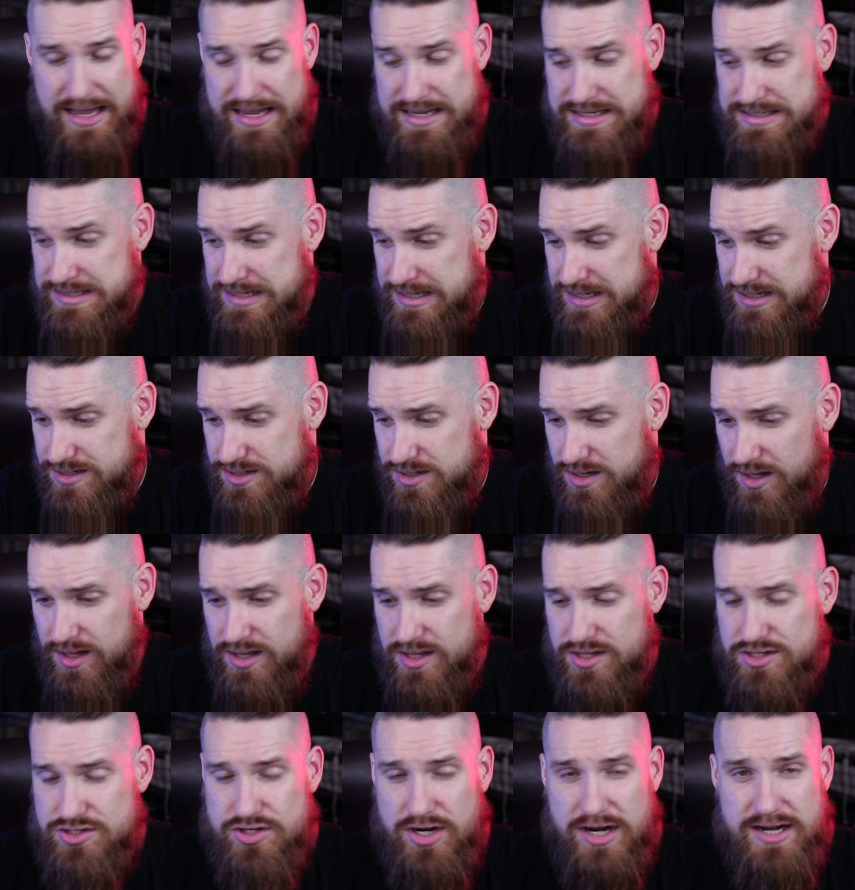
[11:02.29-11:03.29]
I did,
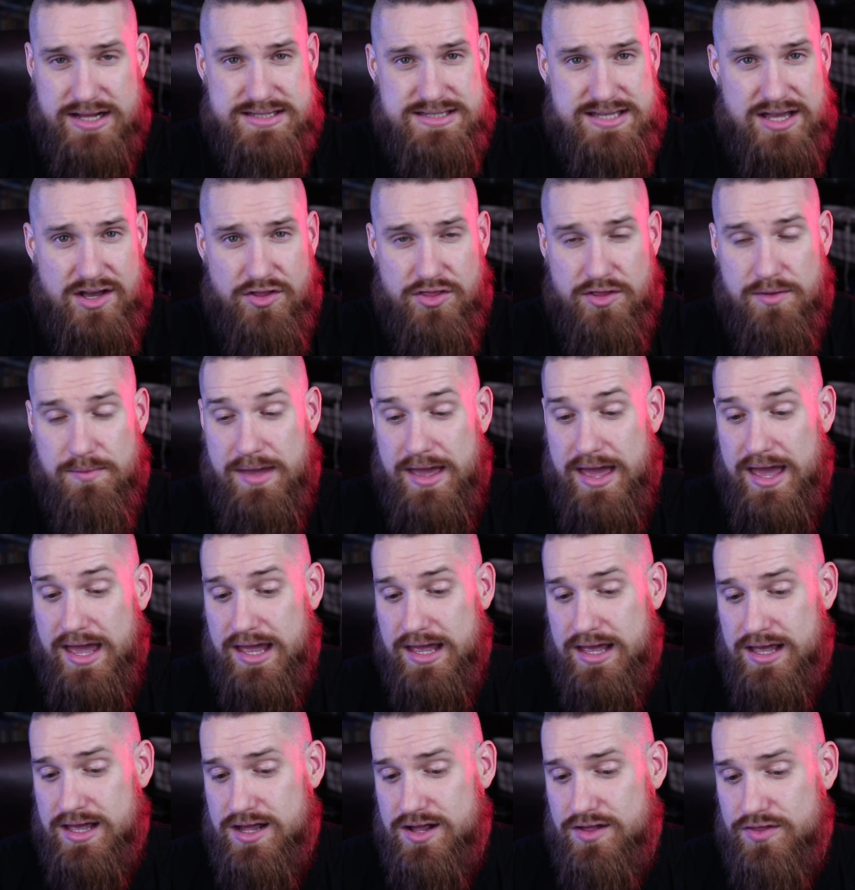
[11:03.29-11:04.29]
try to tell them,
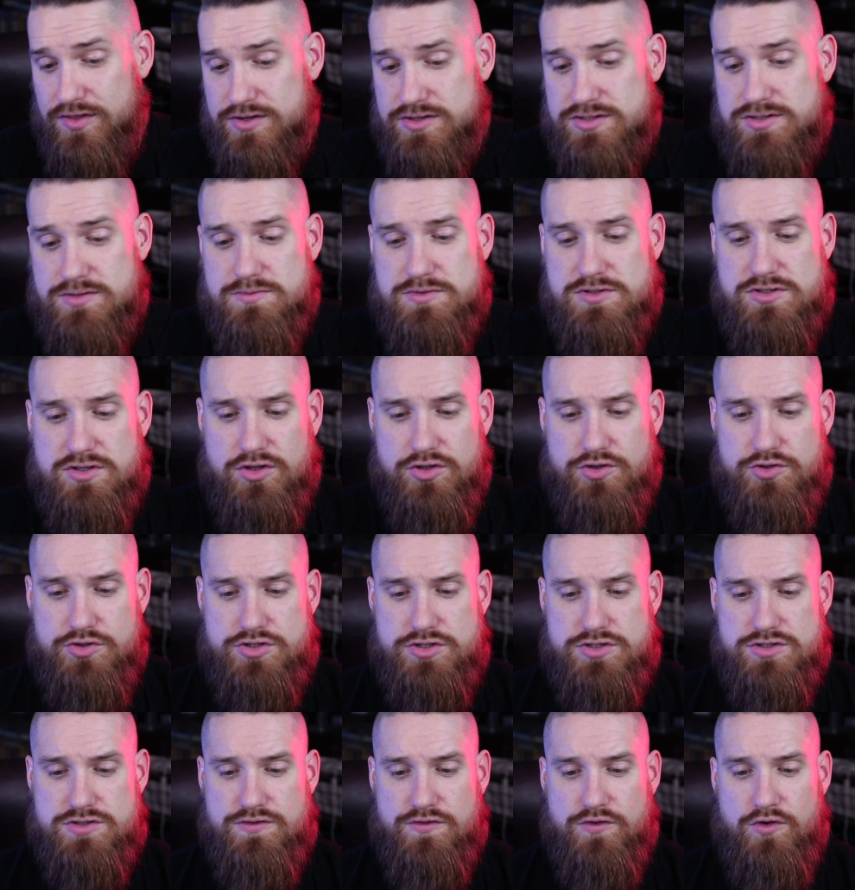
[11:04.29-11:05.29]
hey, there's some
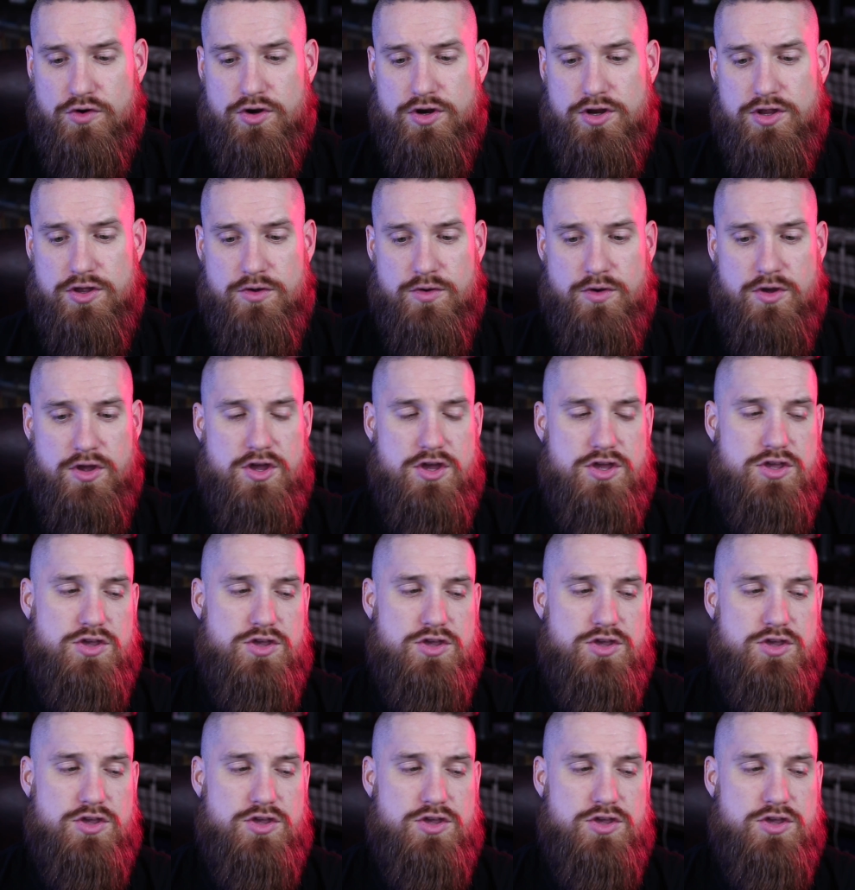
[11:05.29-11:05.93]
solutions for you.